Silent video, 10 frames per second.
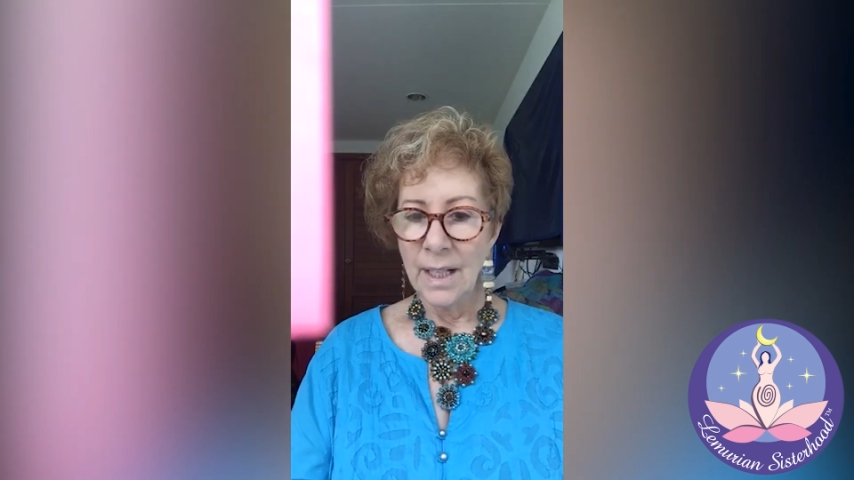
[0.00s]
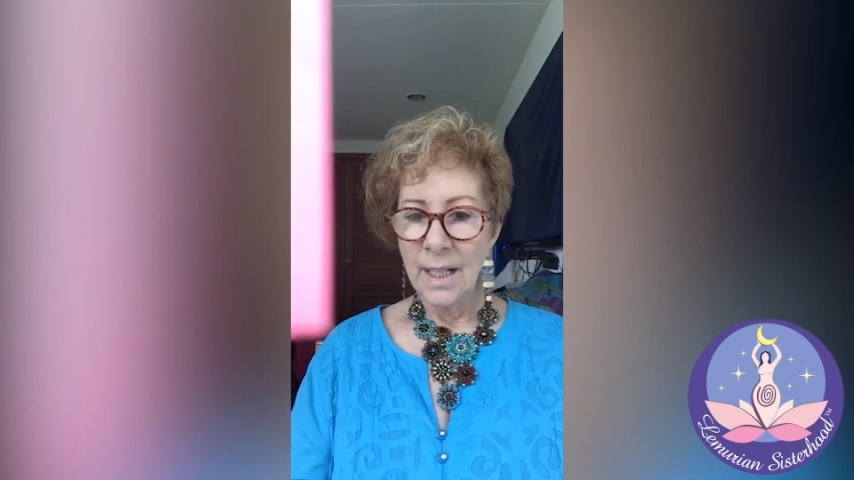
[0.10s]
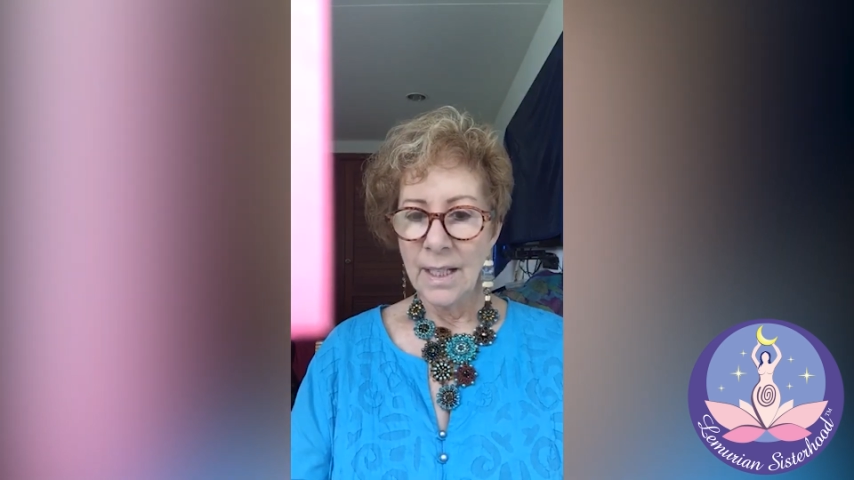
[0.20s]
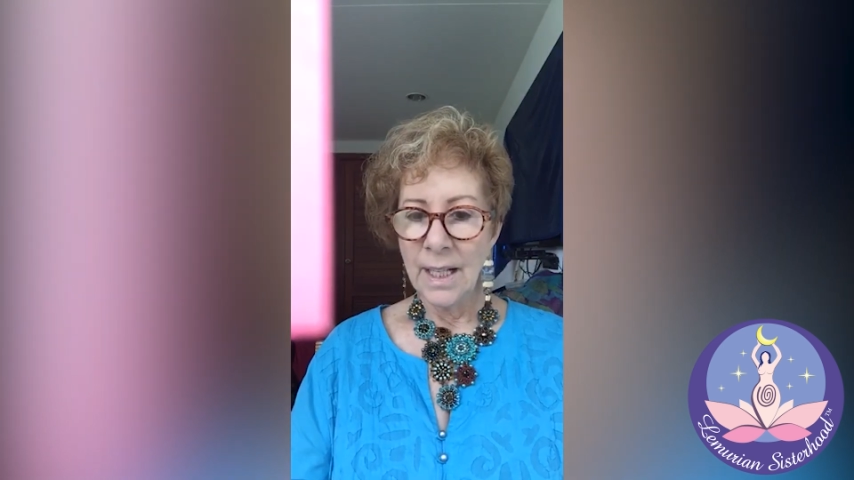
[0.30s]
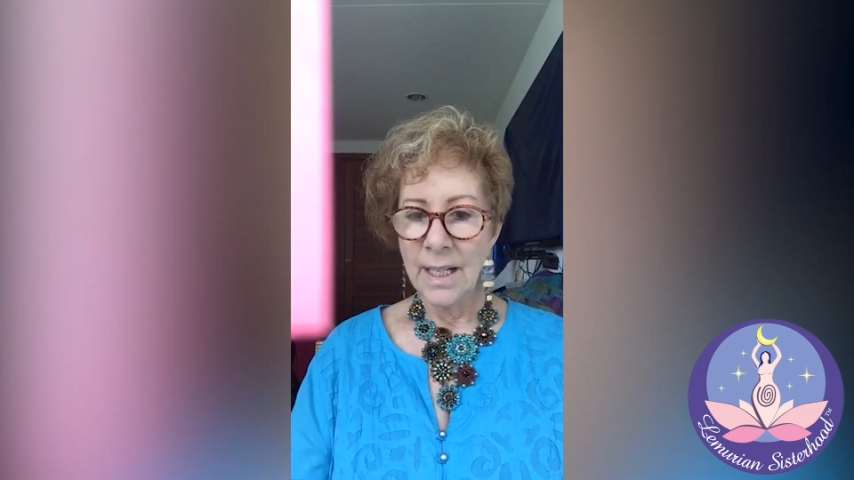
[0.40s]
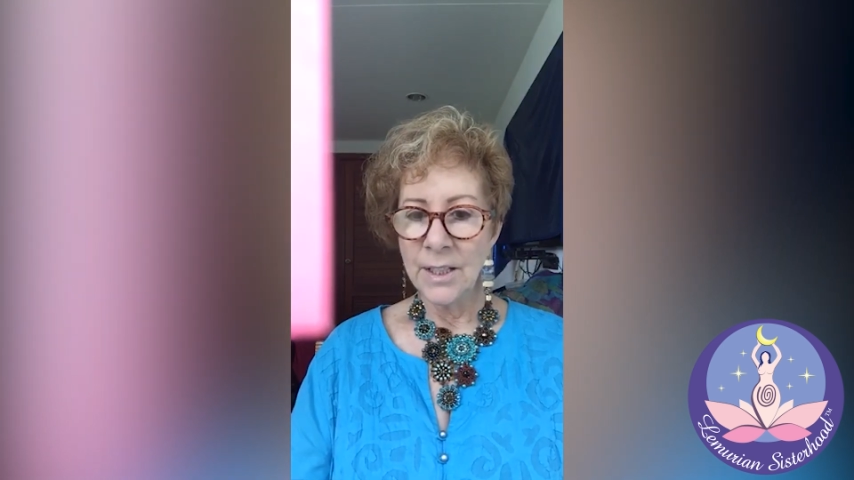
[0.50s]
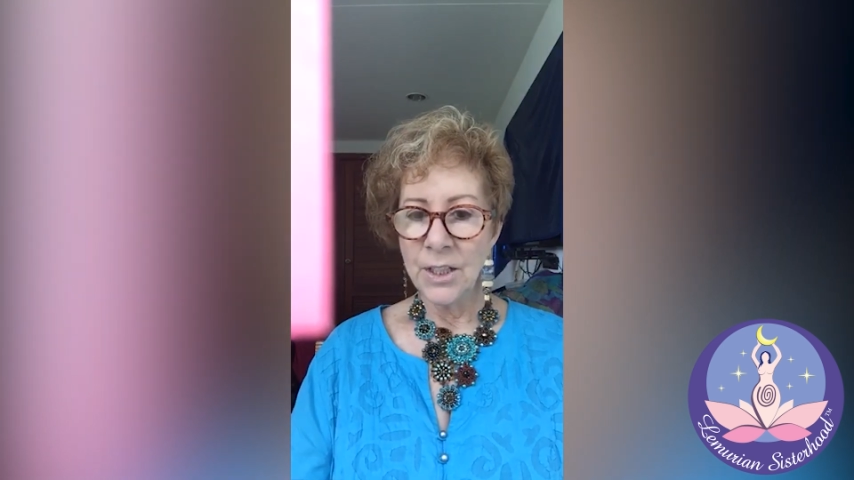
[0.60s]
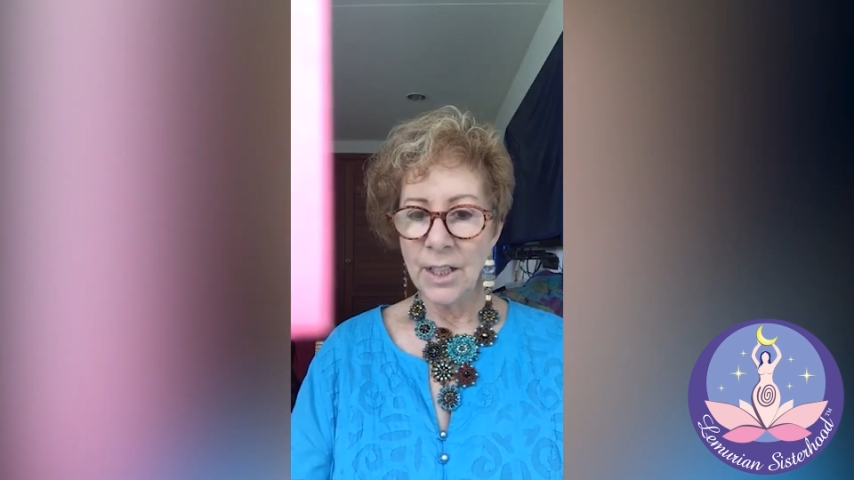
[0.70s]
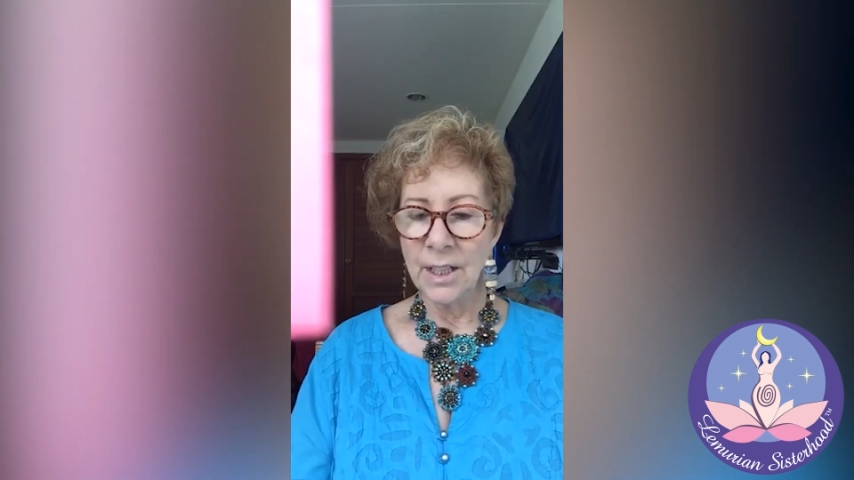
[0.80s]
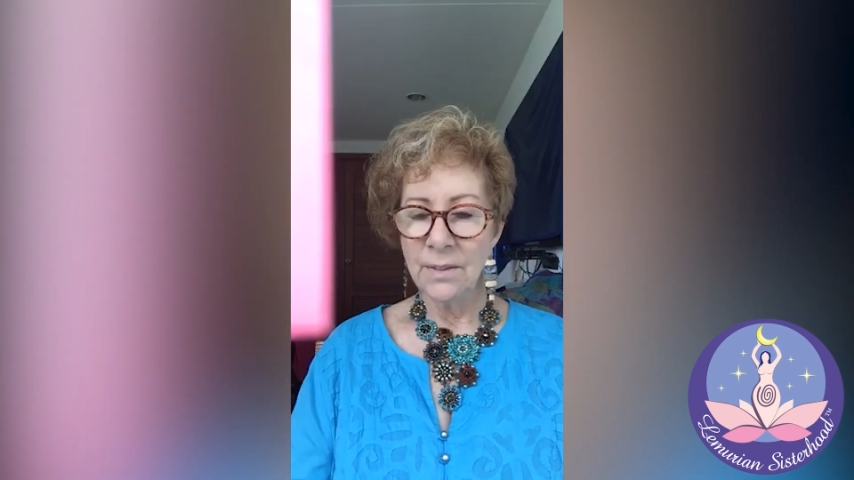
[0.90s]
and
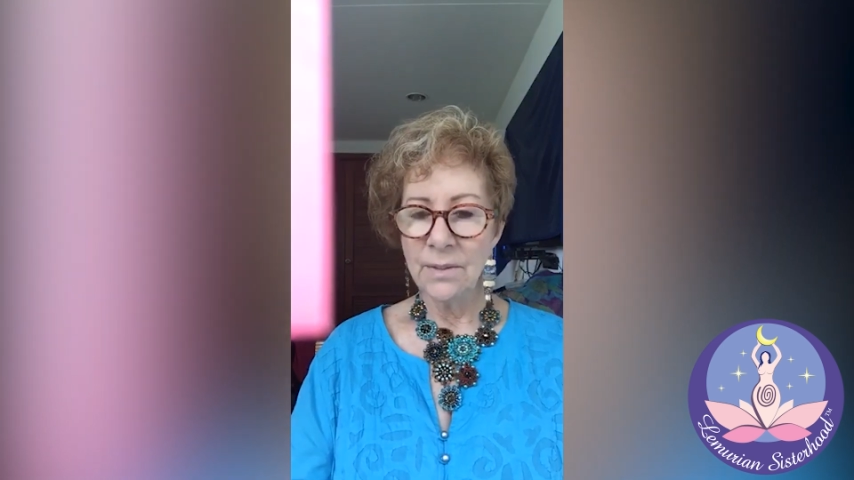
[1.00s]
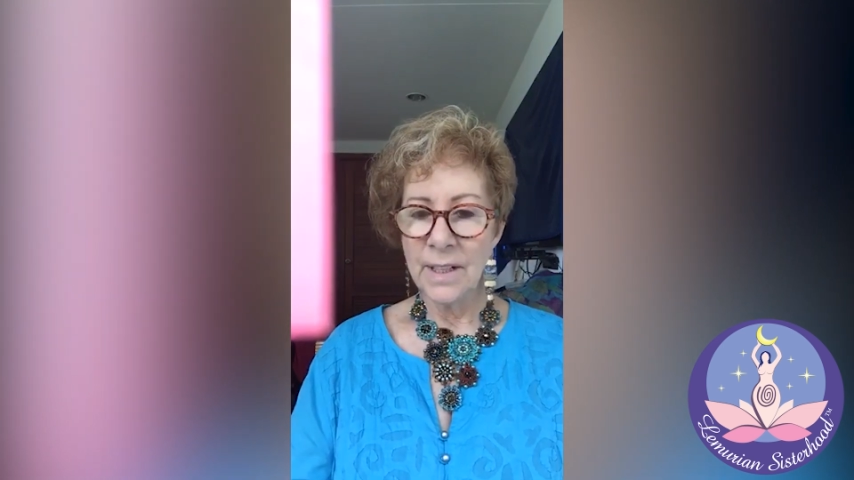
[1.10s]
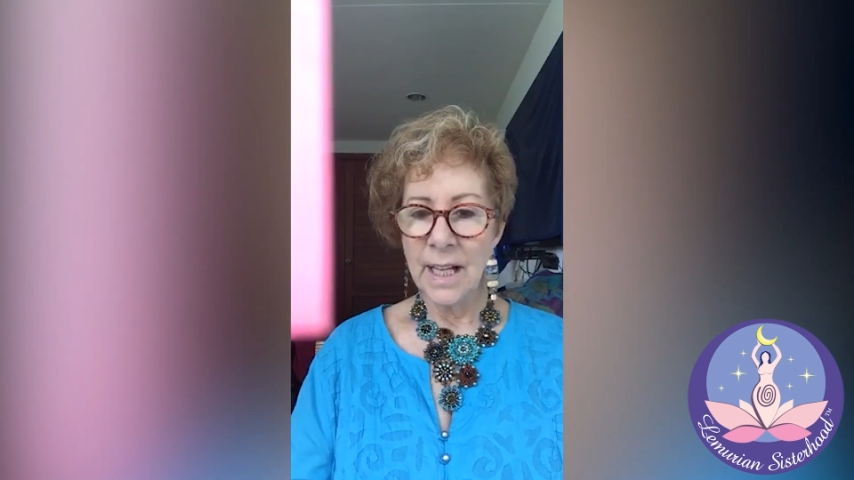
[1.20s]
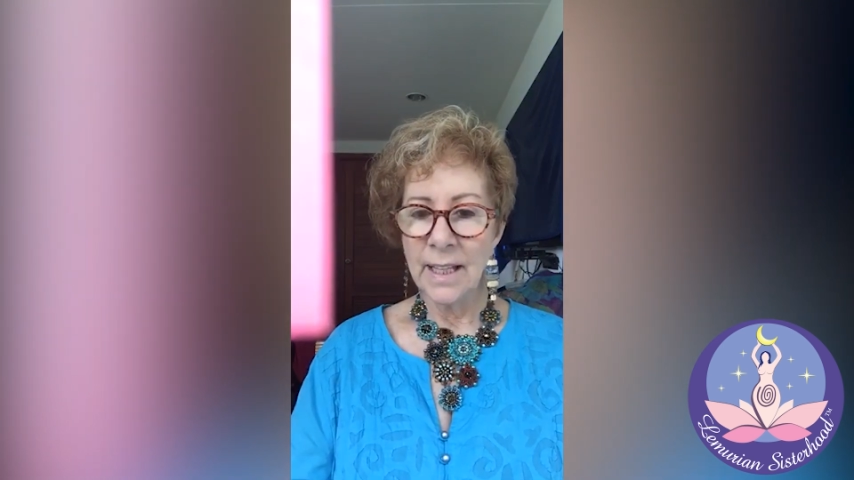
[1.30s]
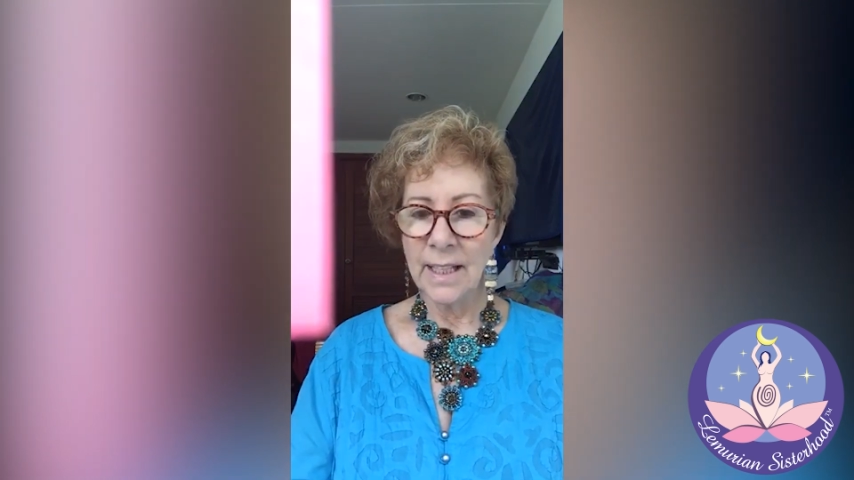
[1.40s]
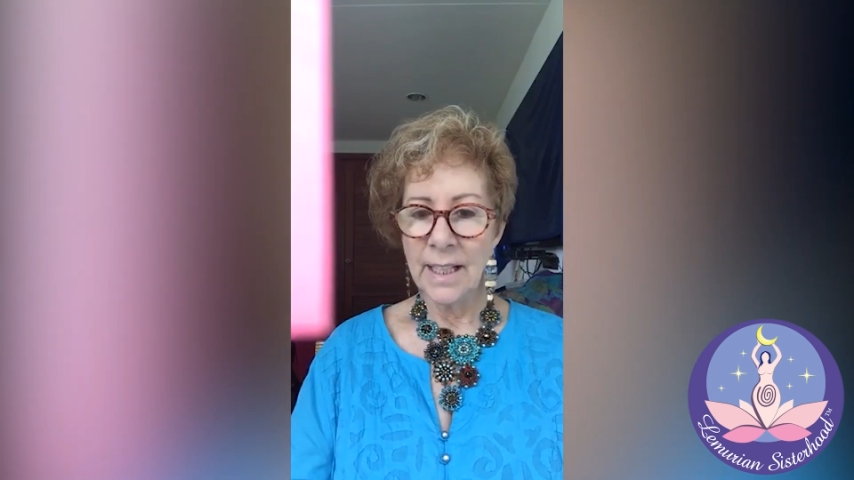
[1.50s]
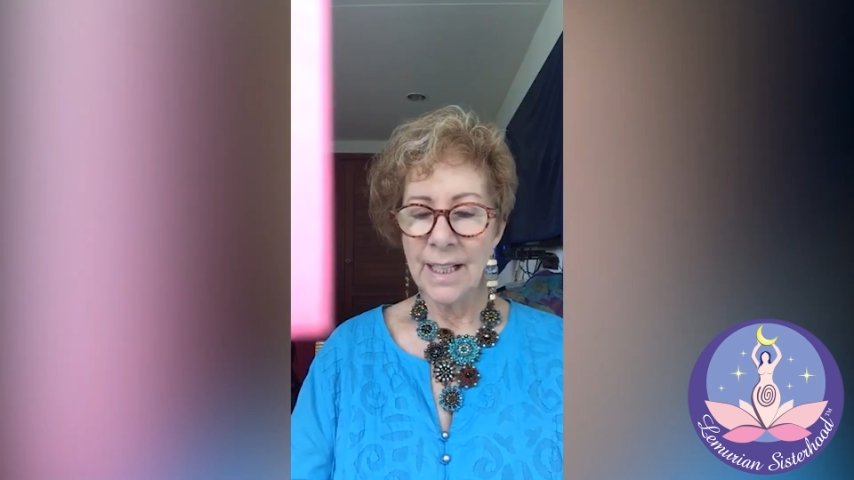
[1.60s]
Angela Finelli.